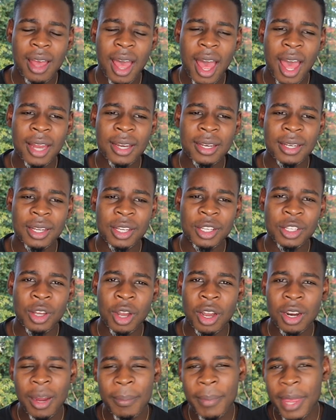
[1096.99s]
and you're
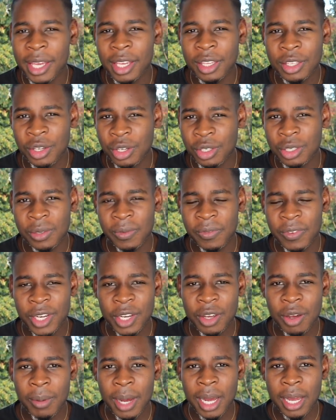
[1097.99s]
gonna make a YouTube
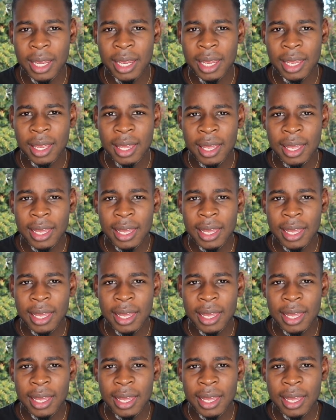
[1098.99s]
video about it?